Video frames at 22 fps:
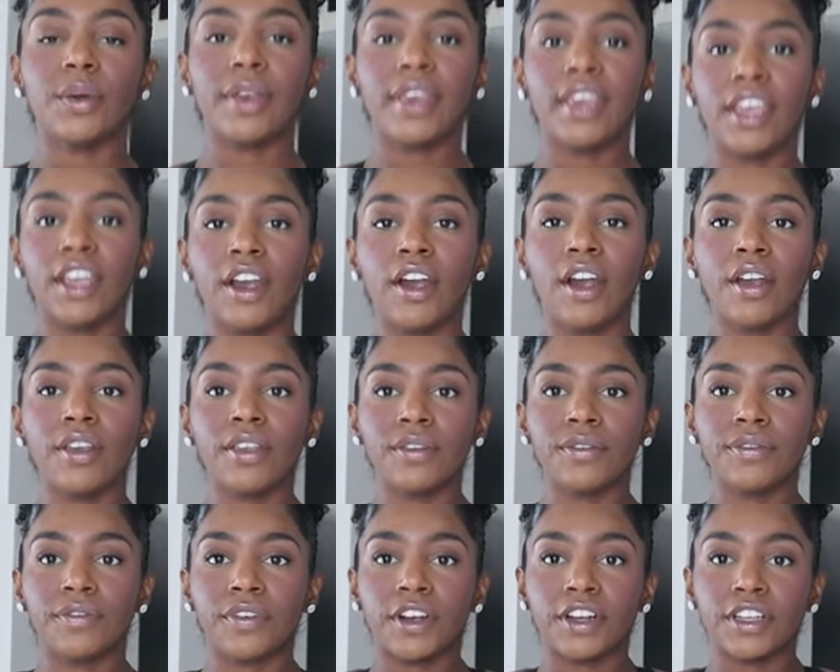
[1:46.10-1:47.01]
here
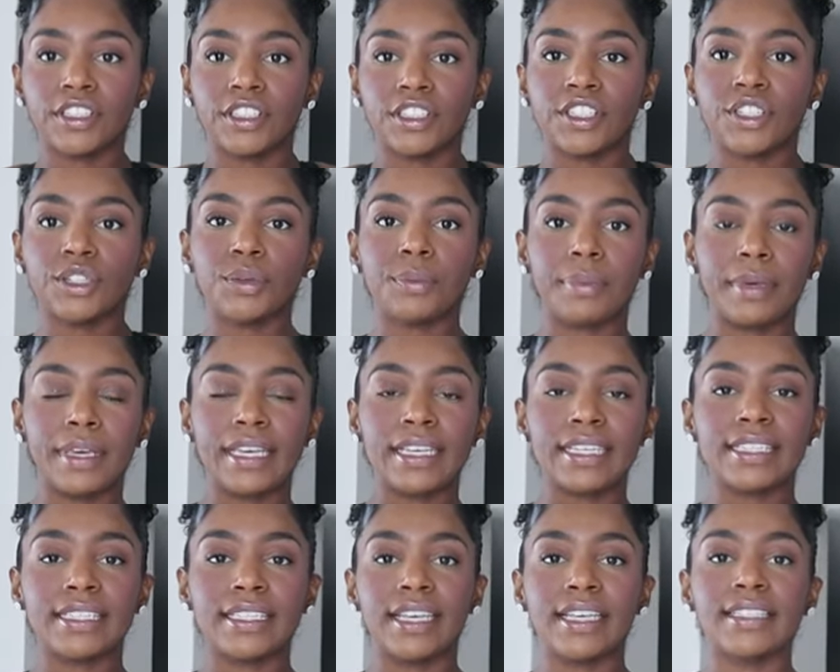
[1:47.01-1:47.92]
are the first two
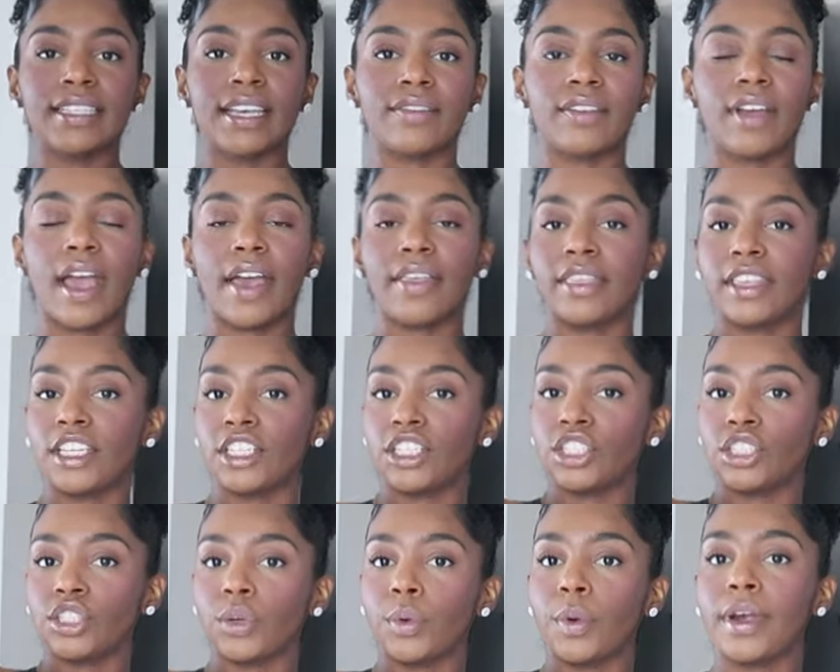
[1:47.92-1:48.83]
pieces. I've got
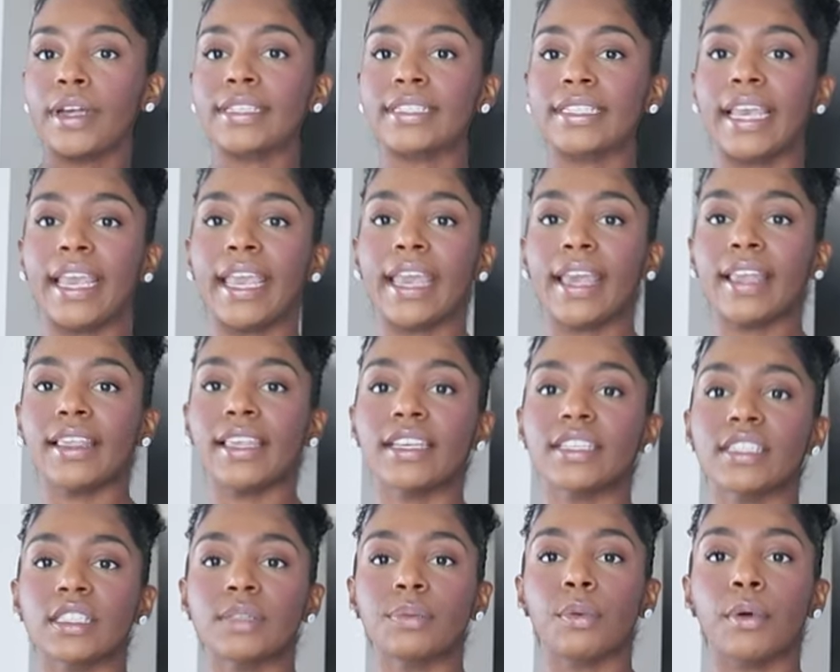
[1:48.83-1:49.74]
these shorts and
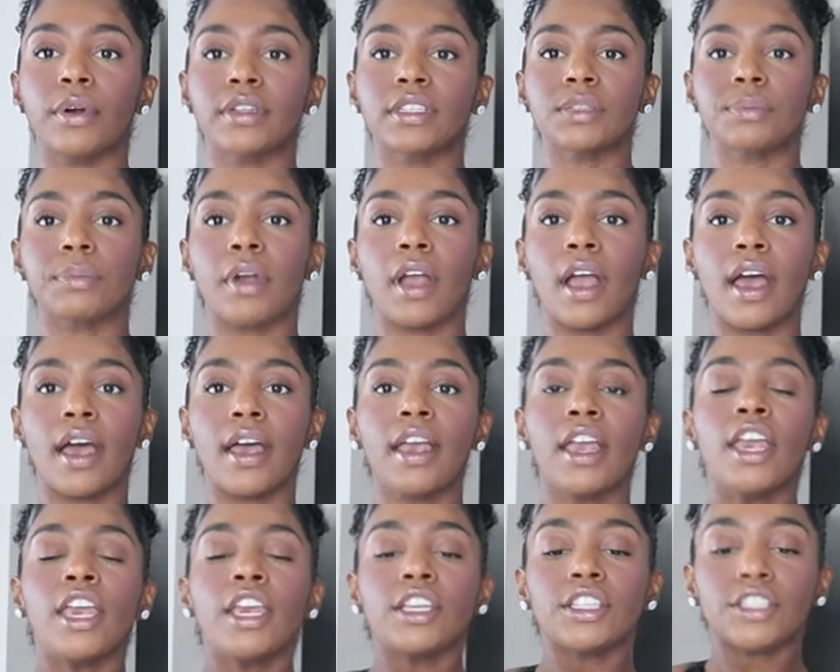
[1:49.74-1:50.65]
this sports bra.
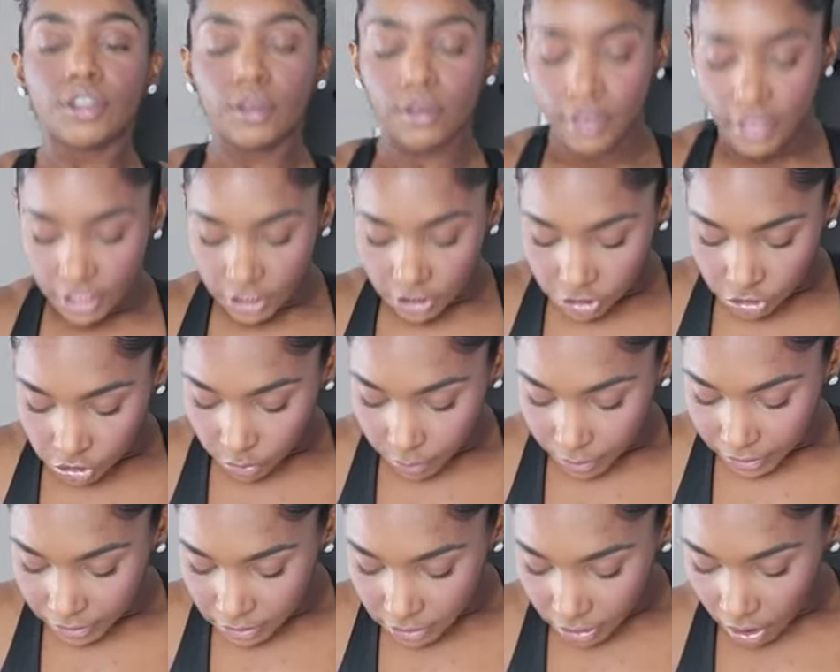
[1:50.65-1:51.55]
So these
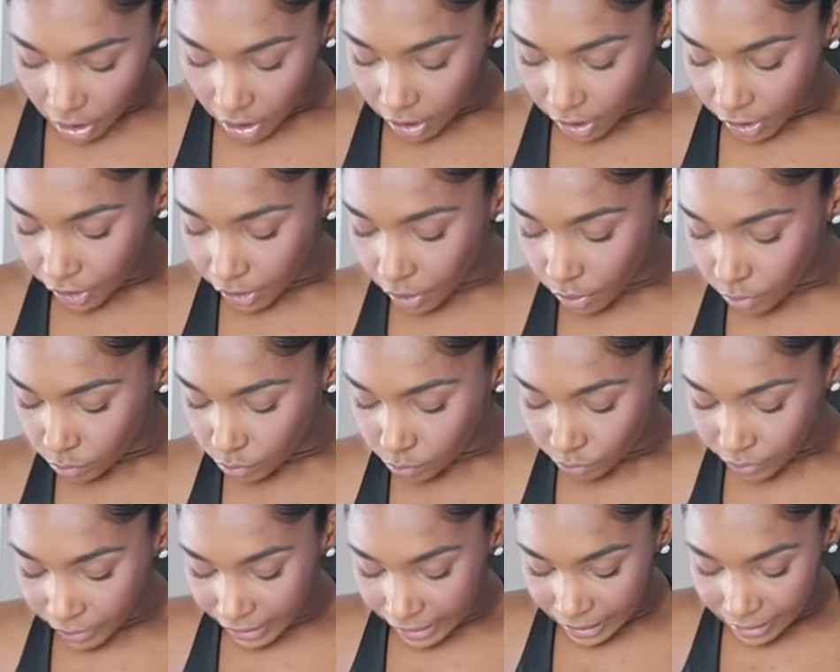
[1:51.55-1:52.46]
shorts are
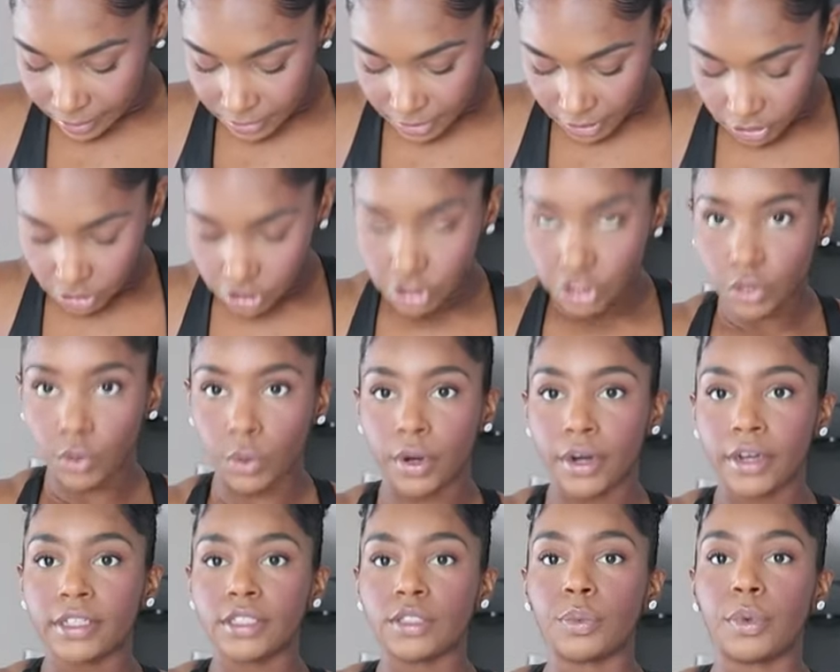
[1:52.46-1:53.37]
ribbed
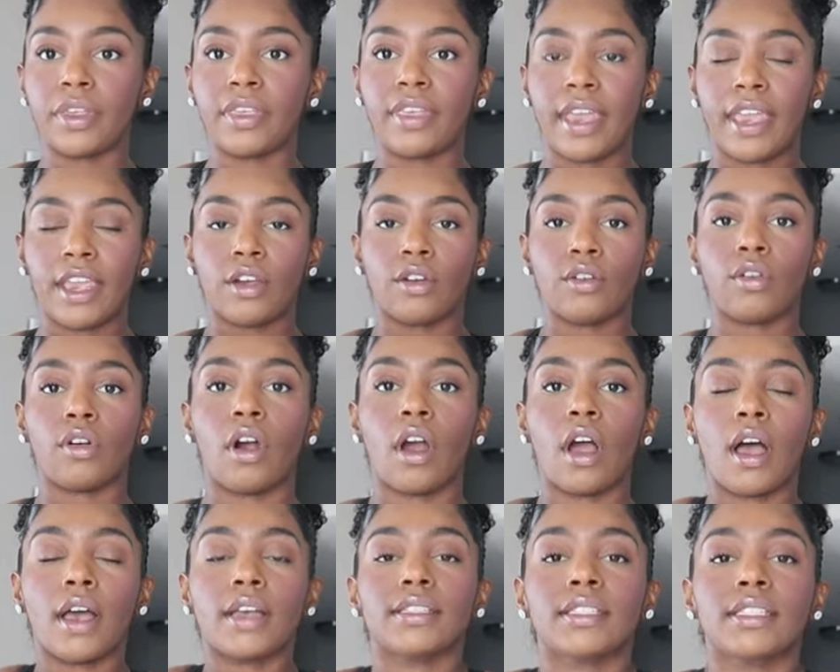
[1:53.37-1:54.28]
shorts with a
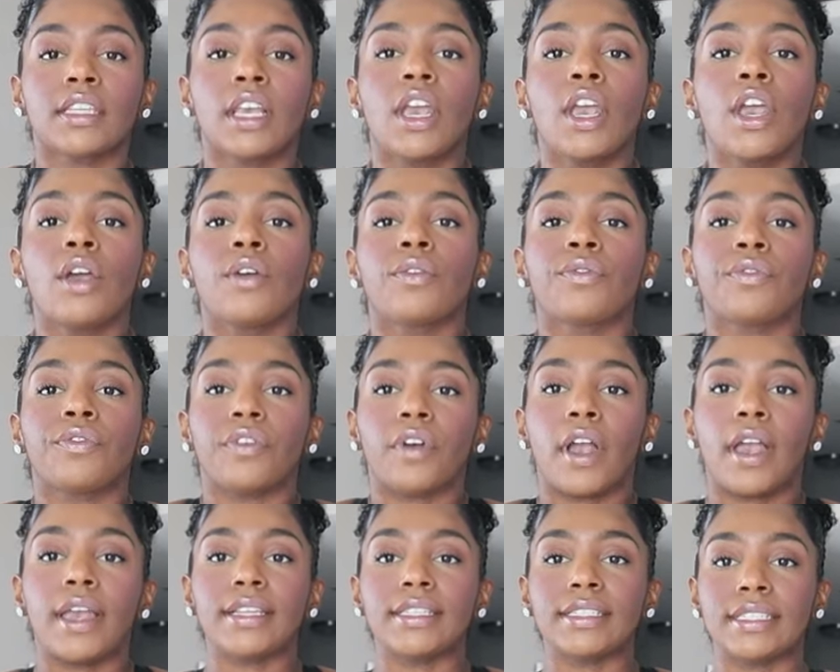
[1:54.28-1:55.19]
cross
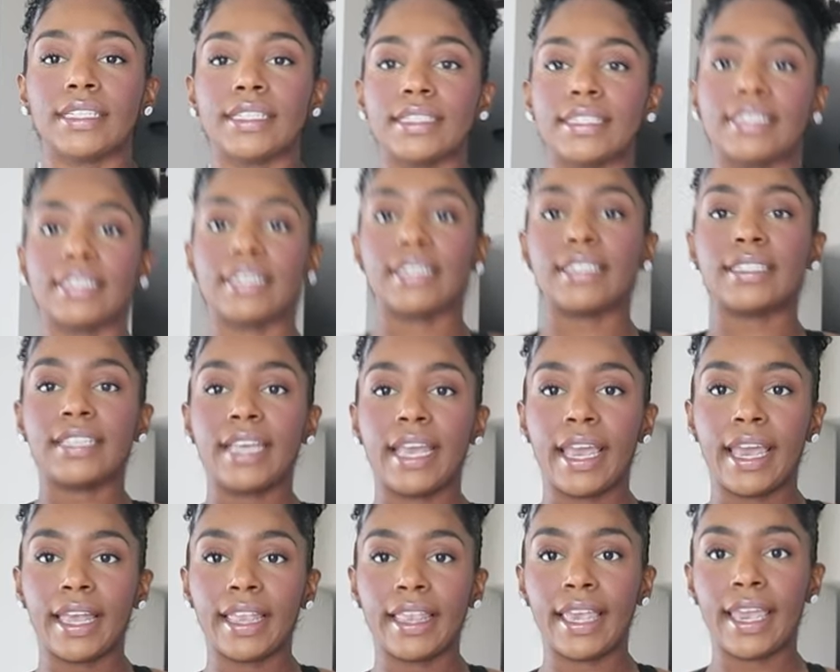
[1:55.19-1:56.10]
front
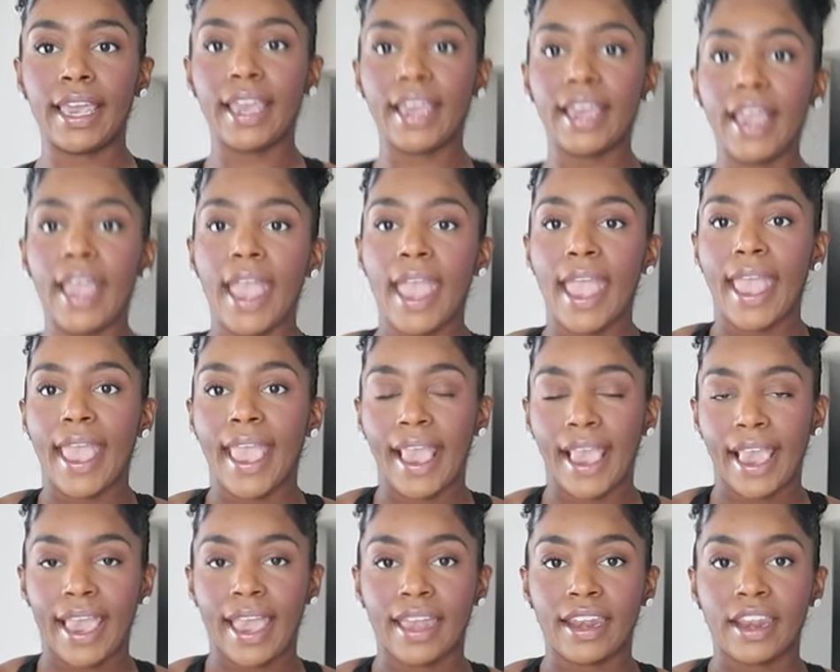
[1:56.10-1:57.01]
detailing,
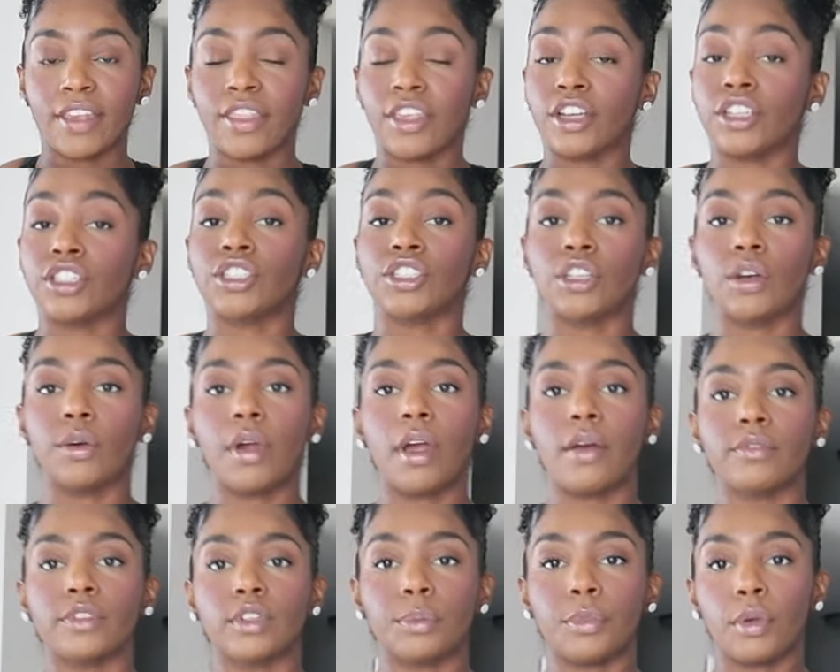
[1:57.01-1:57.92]
and they're so
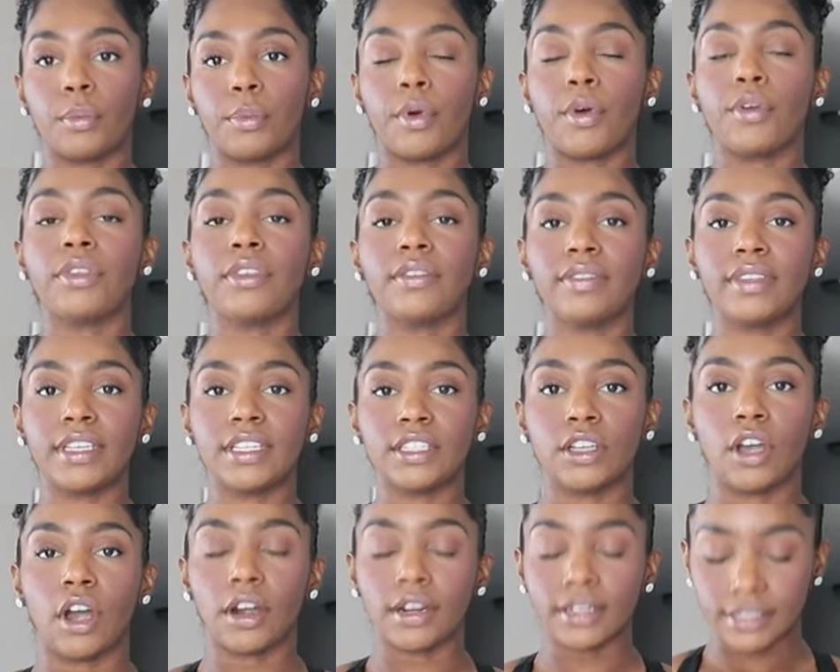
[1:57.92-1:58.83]
comfortable. Both of
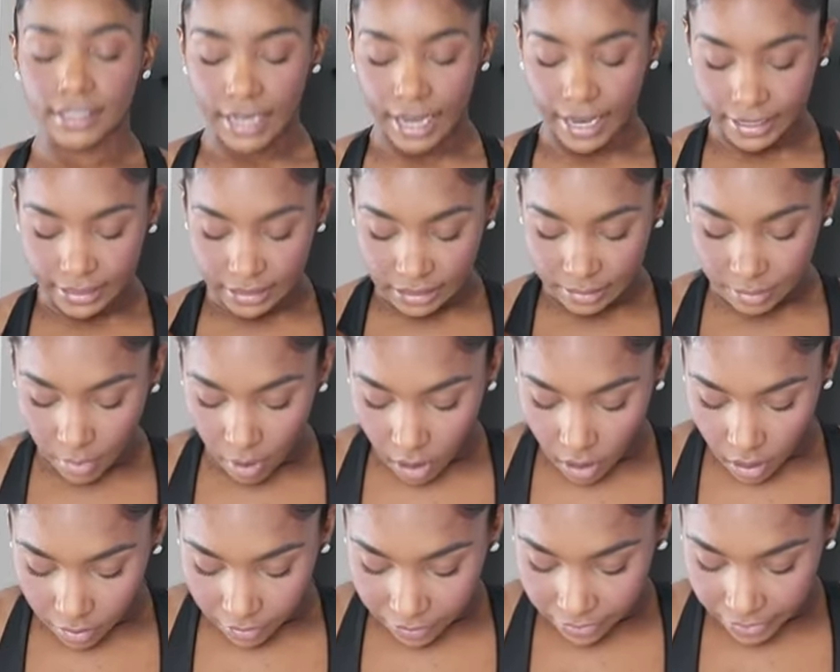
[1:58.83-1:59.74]
these are size
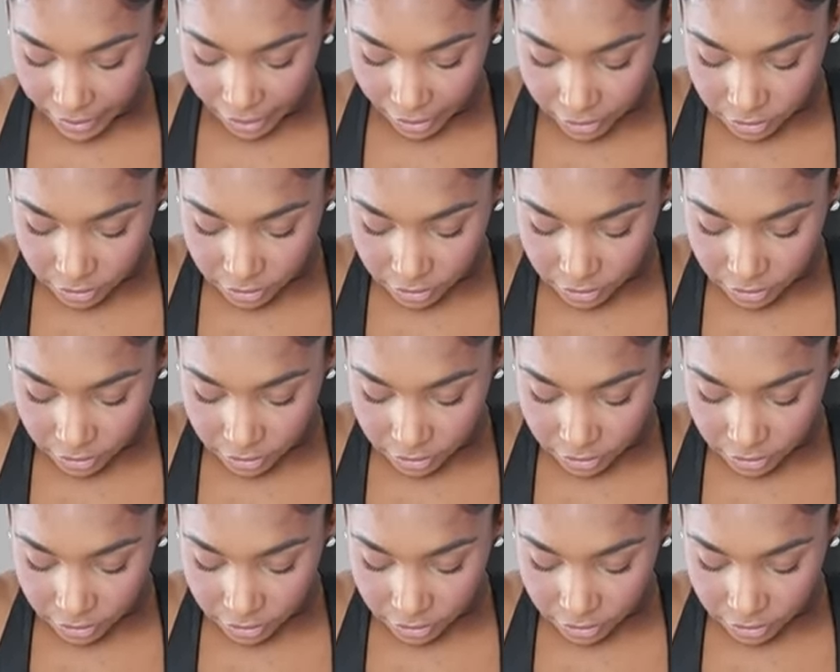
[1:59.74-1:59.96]
small. They